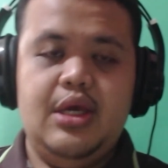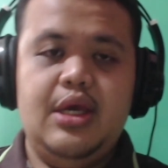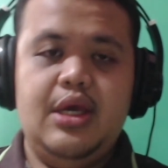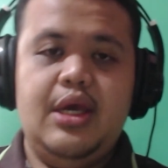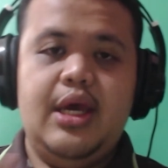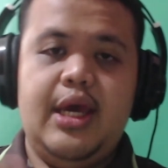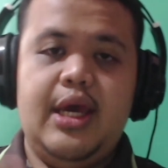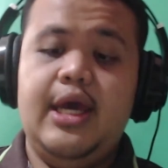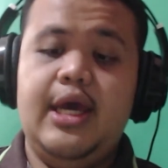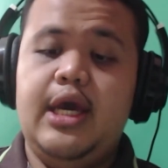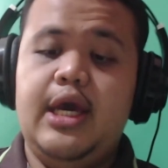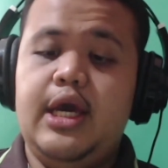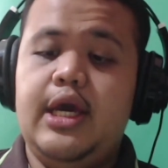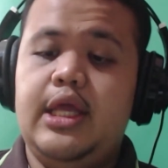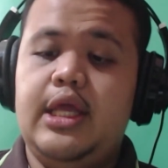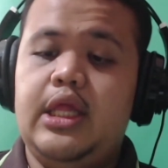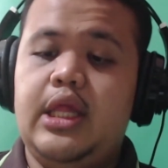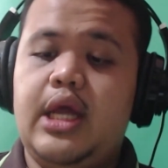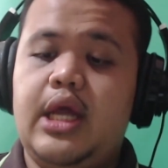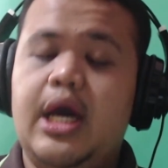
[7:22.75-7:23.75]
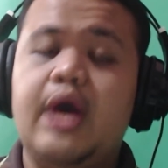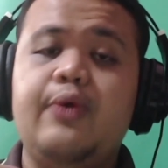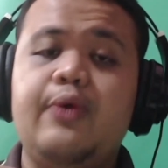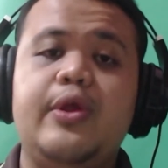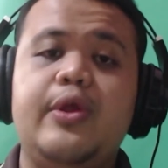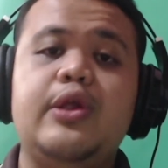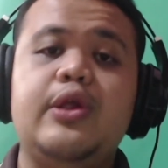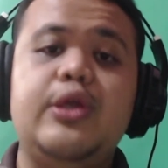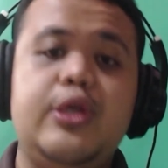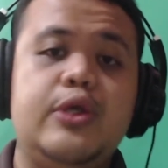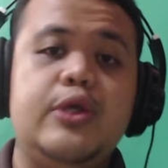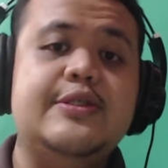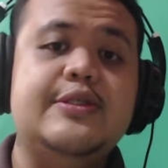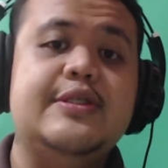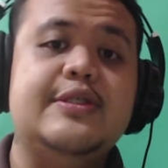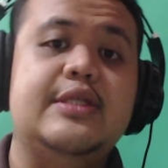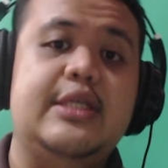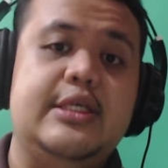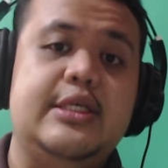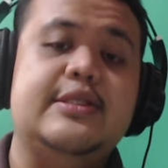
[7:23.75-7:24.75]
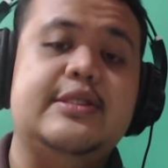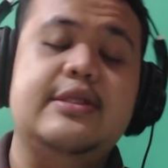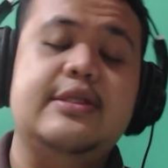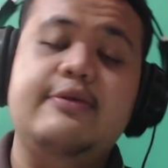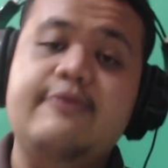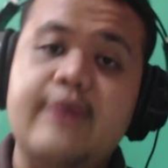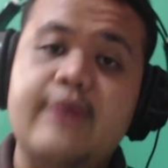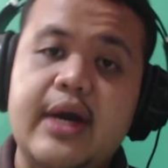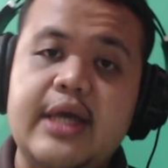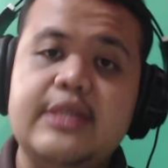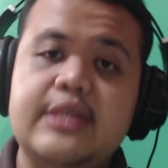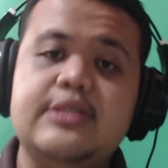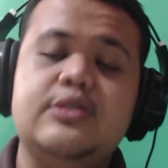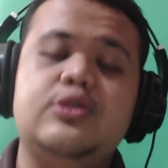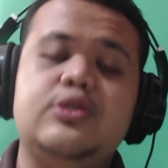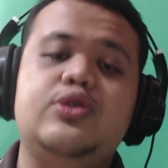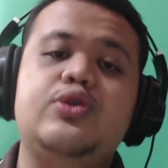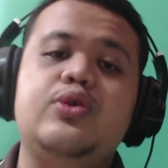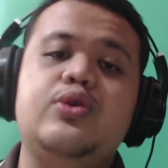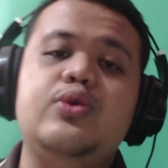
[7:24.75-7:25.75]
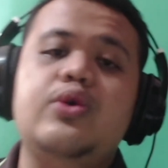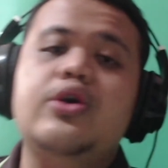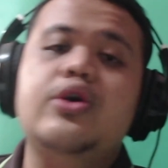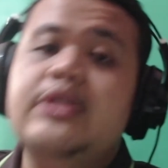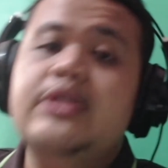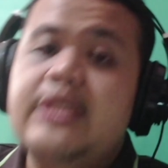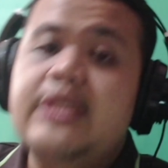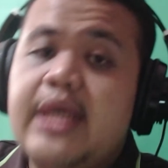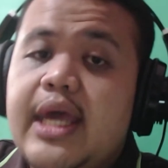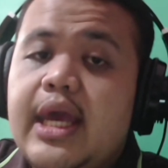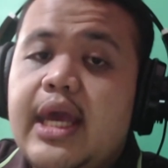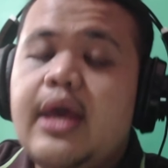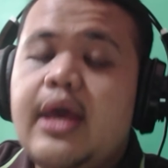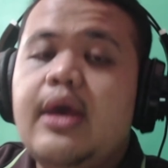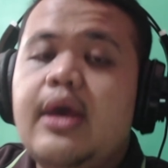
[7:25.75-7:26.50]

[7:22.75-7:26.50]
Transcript: And I will use this device to connect,